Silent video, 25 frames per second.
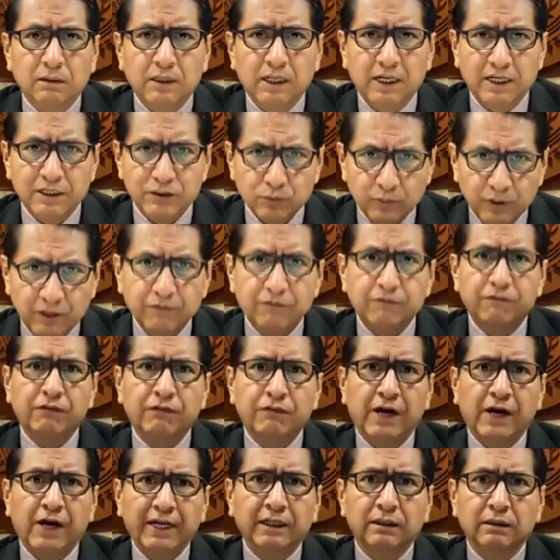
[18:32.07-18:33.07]
as we
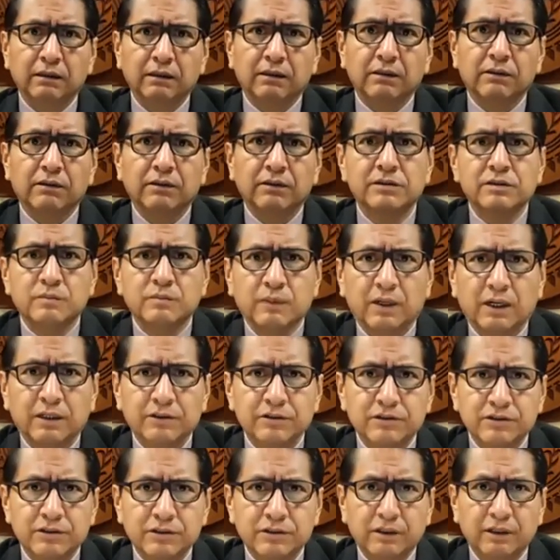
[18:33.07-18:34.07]
fight this
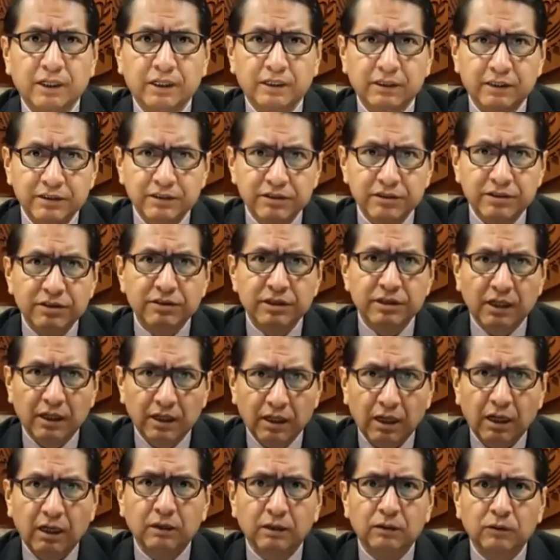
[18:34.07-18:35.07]
monster. And this is an
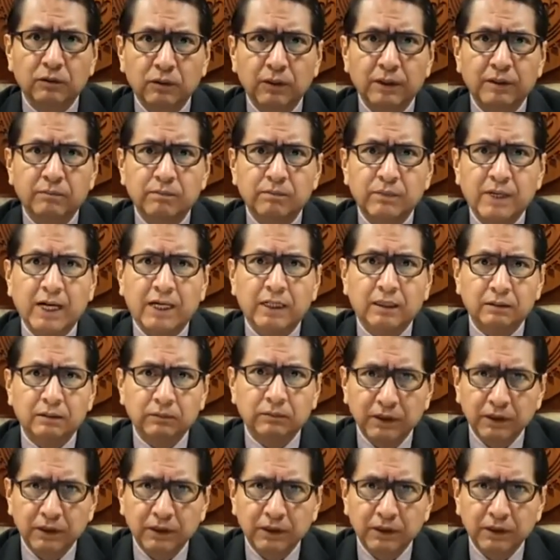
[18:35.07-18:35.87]
ongoing battle.